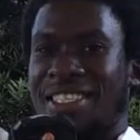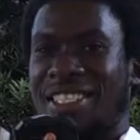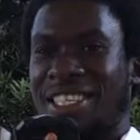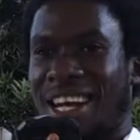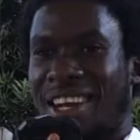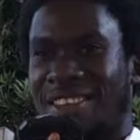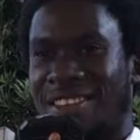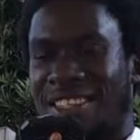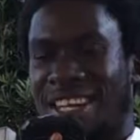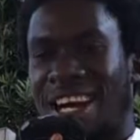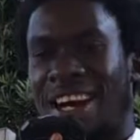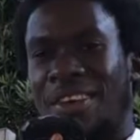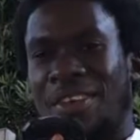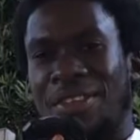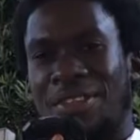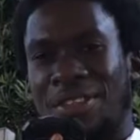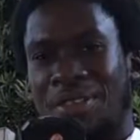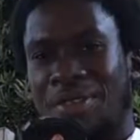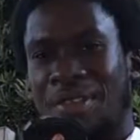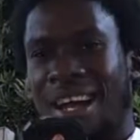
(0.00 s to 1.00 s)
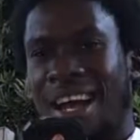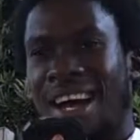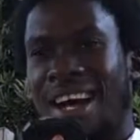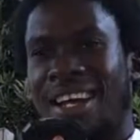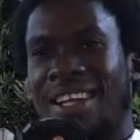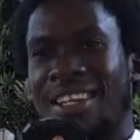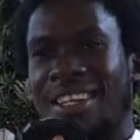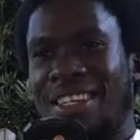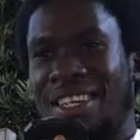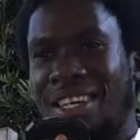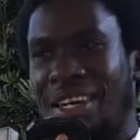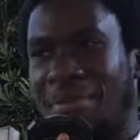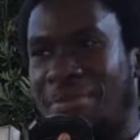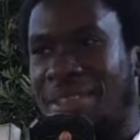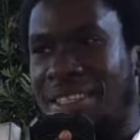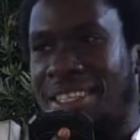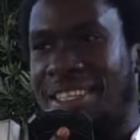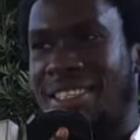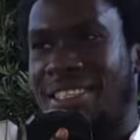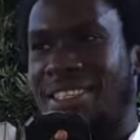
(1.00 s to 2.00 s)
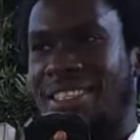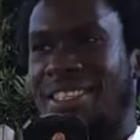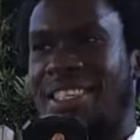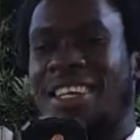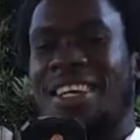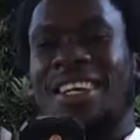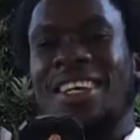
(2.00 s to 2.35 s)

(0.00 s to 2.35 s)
Shout out to Uncle Sarah, the Cub to Kitchen.